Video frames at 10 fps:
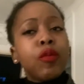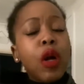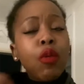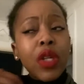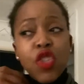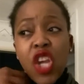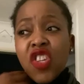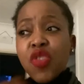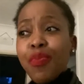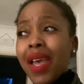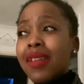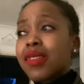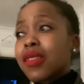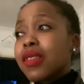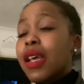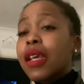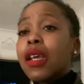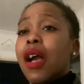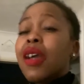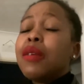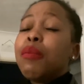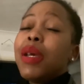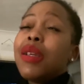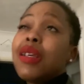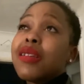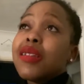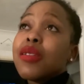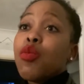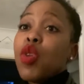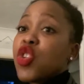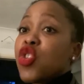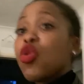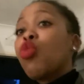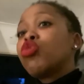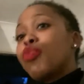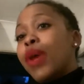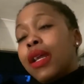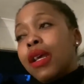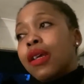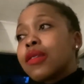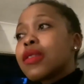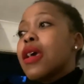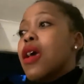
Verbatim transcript: I want to change beds like iron beddings, wash old beddings,